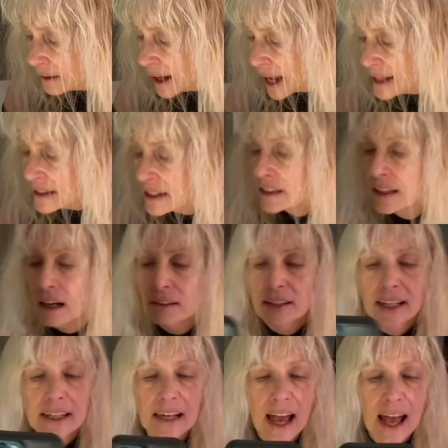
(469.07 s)
and
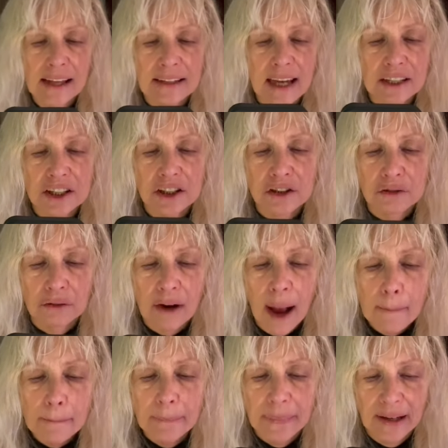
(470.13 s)
started as a
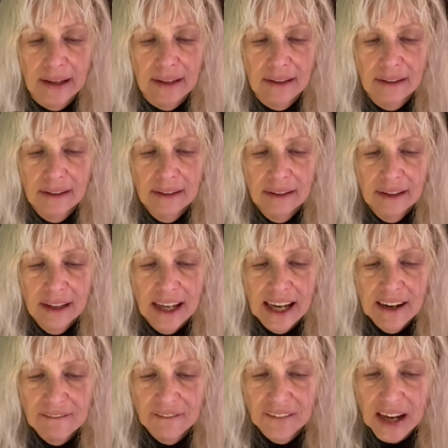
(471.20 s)
strep
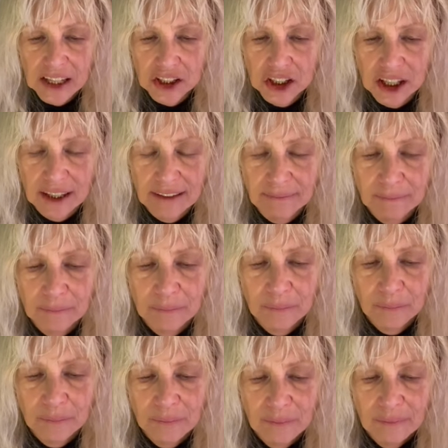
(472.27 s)
infection,
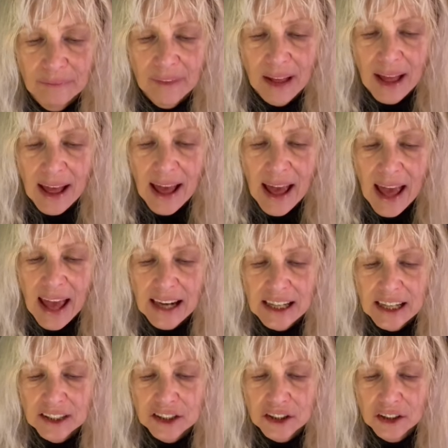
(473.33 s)
and
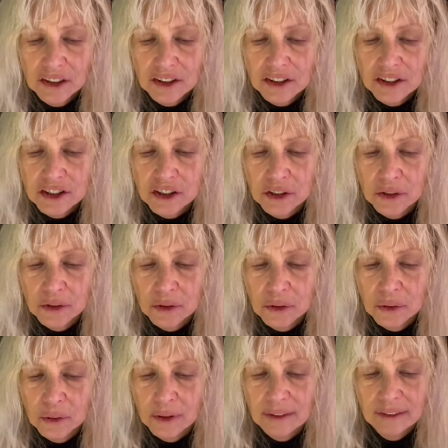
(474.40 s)
it turned
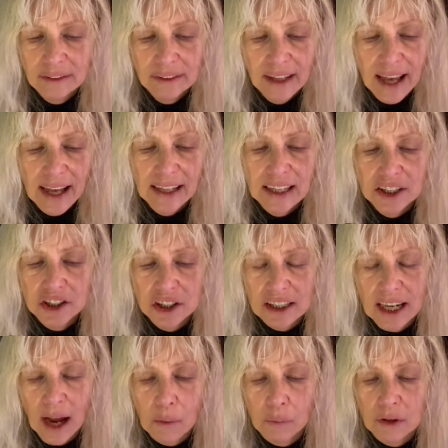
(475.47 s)
to and it just
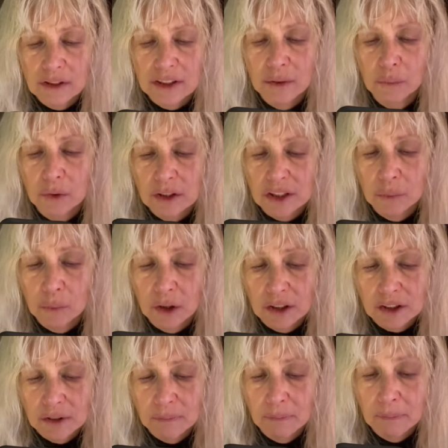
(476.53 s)
got worse and worse and
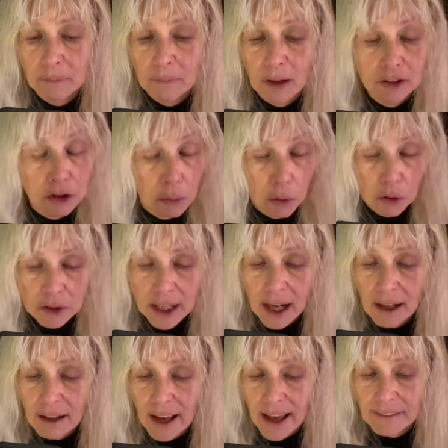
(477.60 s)
worse,
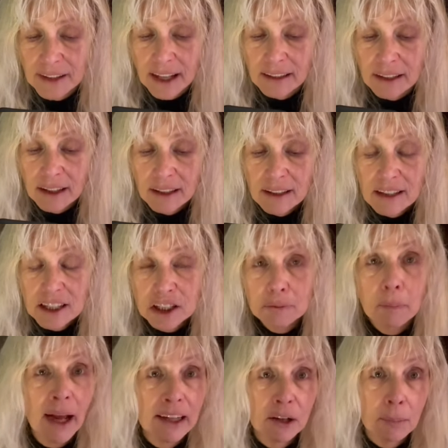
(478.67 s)
pneumonia and then
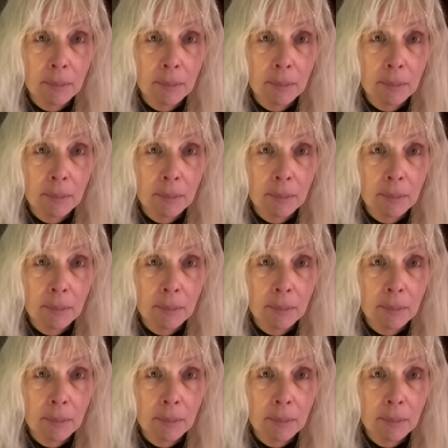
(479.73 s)
spinal